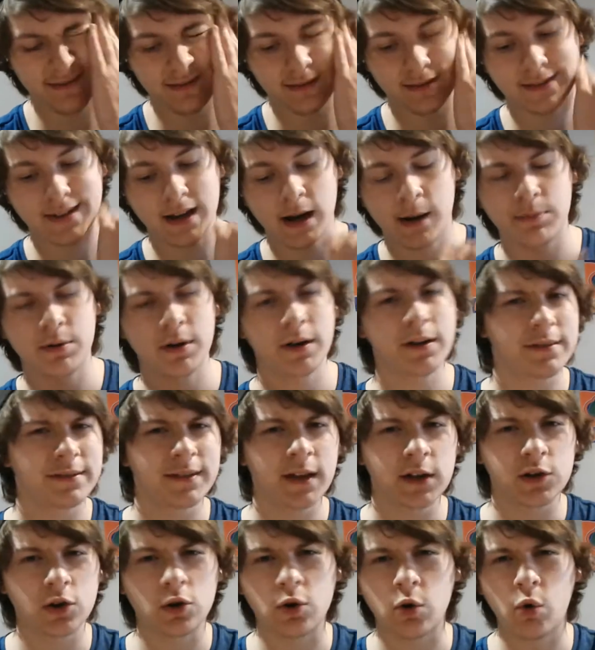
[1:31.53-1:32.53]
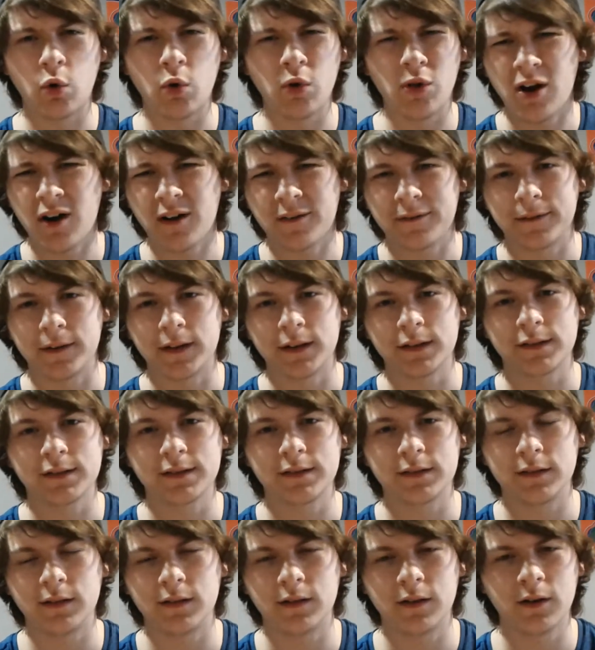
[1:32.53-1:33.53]
Tom Brady's not your whole
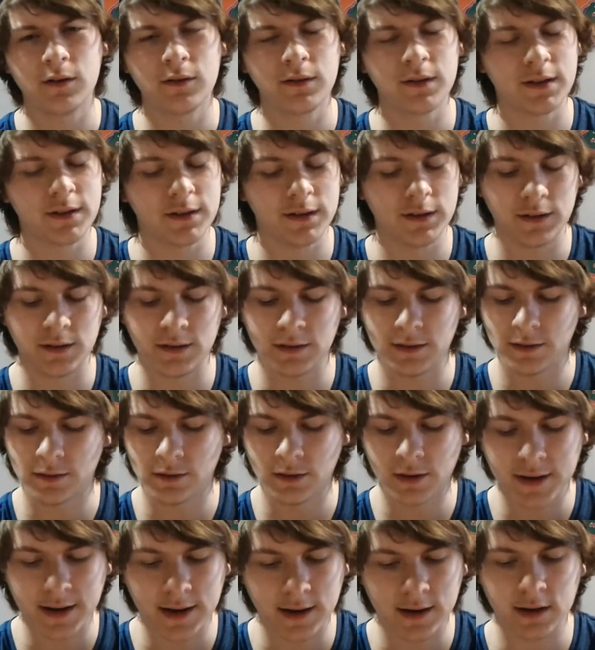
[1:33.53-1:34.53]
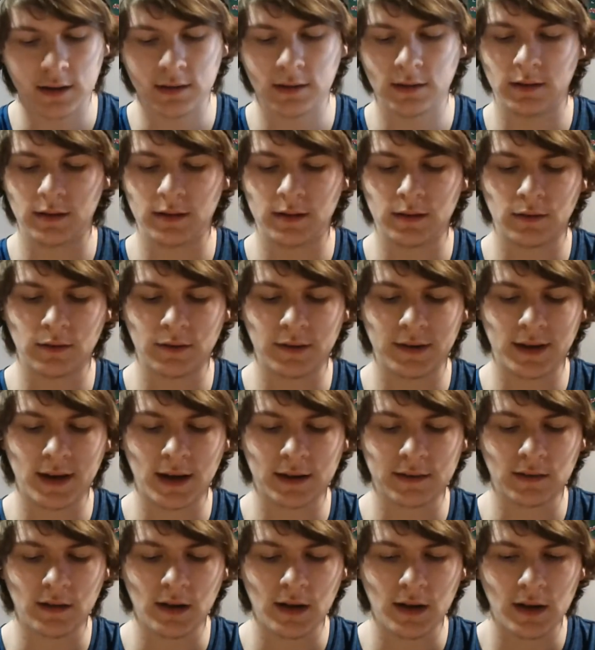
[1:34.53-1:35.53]
offense. You look at it, you
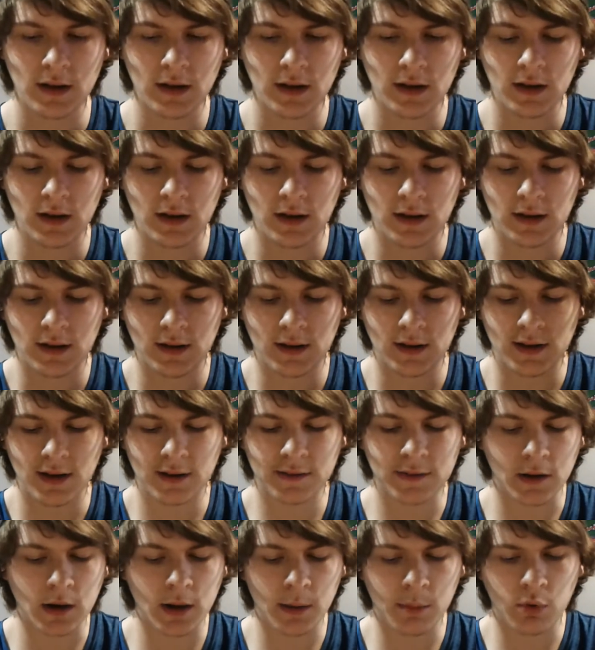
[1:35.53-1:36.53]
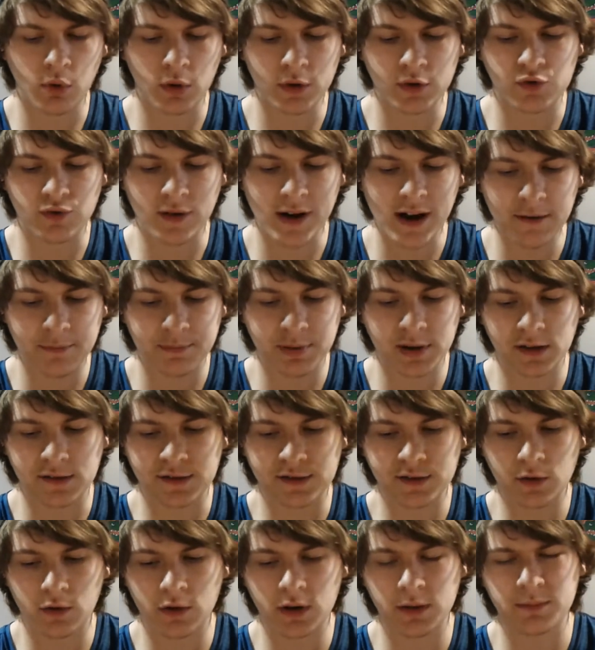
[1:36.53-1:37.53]
got the number 1 draft pick,
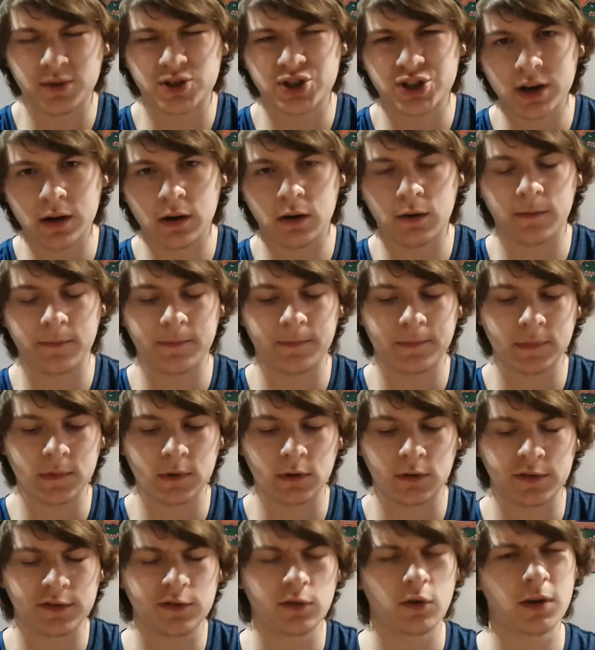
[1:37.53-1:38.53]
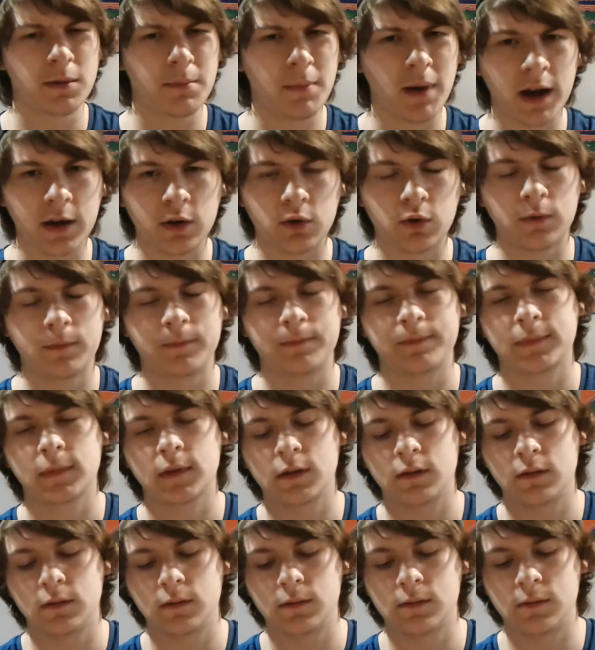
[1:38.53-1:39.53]
Sony Michael,
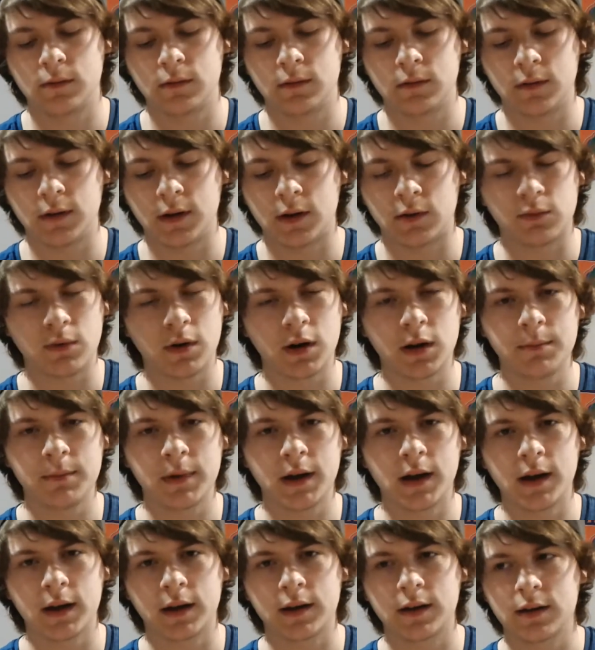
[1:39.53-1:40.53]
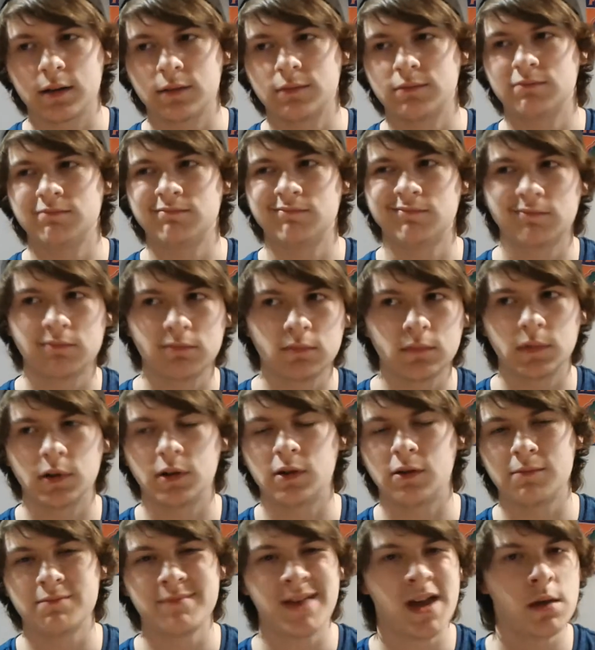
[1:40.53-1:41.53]
at running back, and
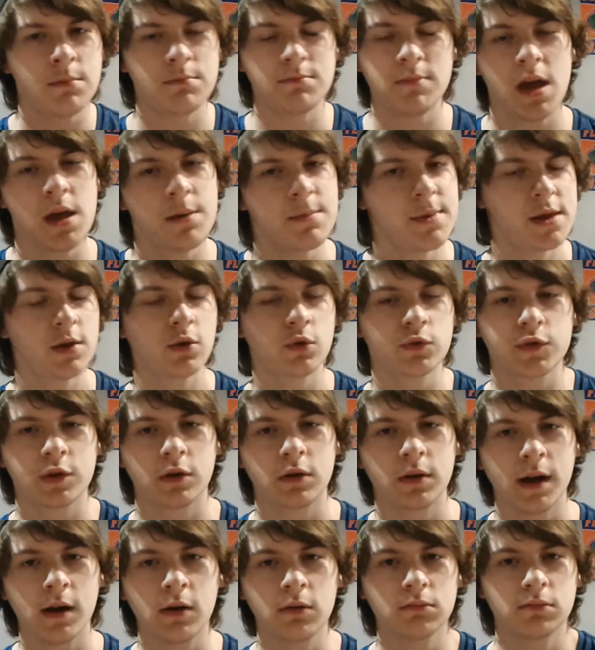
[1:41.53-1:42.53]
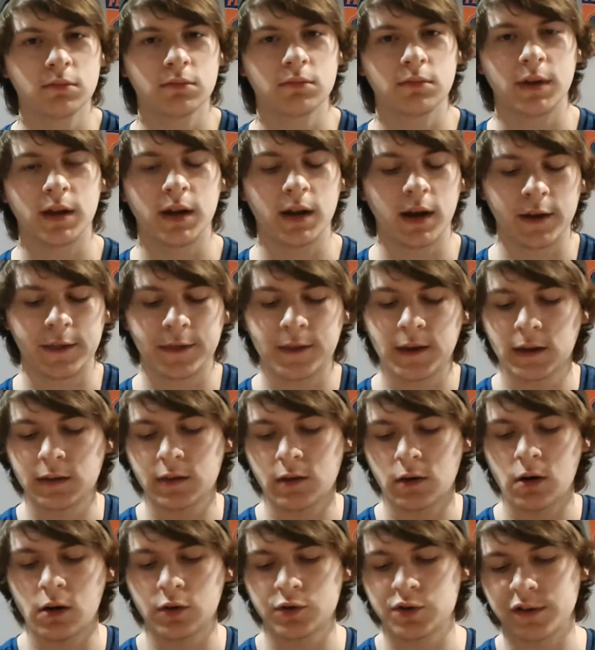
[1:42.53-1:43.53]
maybe he'll turn out. And I think
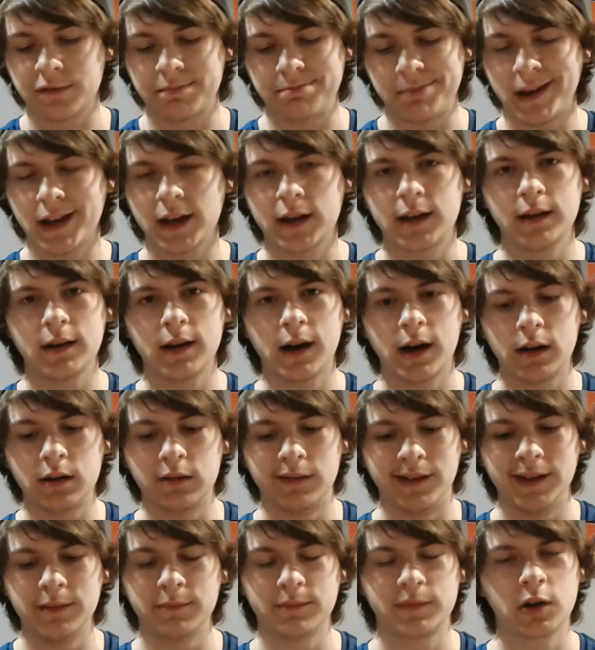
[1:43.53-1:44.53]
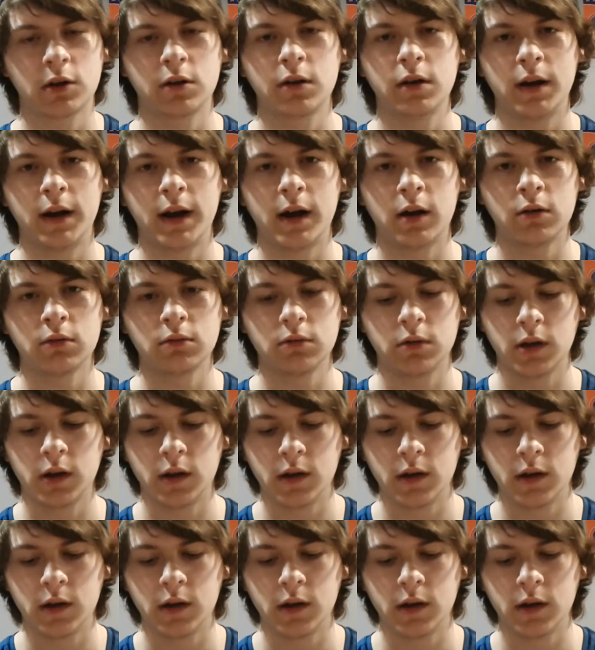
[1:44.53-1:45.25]
they're all just banking on him turning out.